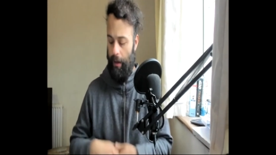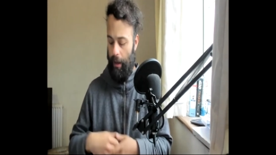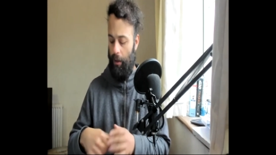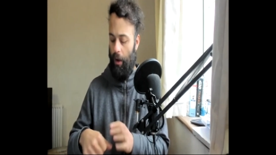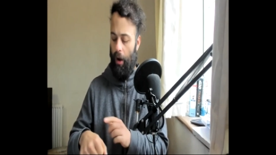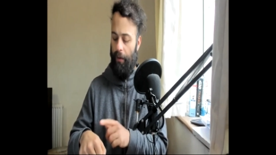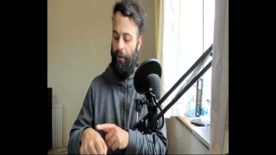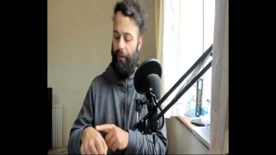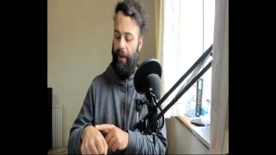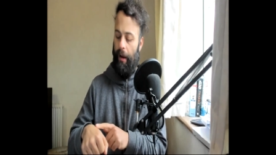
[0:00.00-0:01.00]
Now, the other
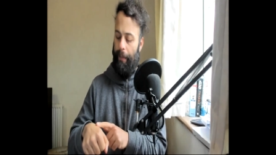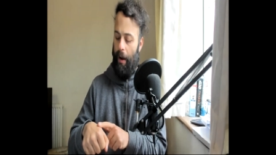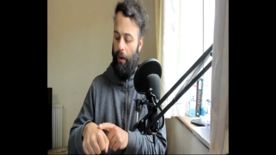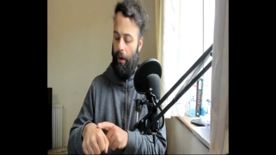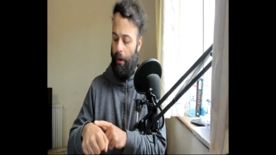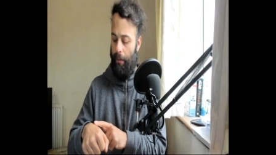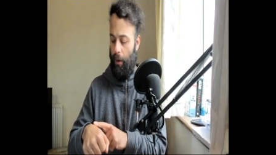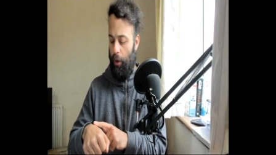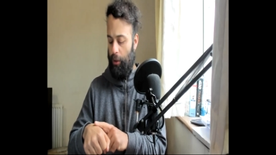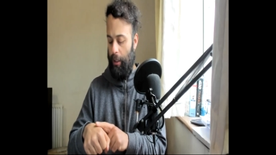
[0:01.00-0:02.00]
thing about
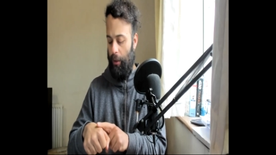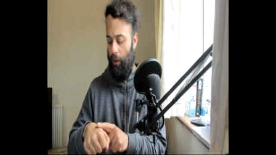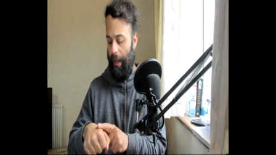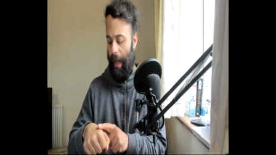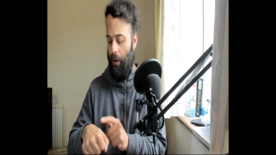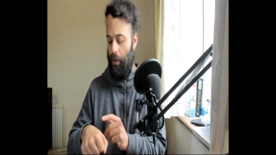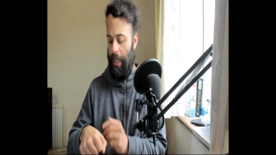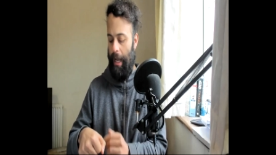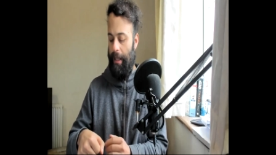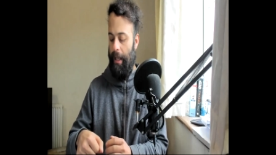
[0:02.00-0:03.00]
clotting on the
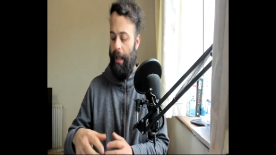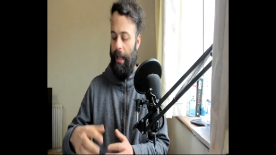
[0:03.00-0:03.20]
outside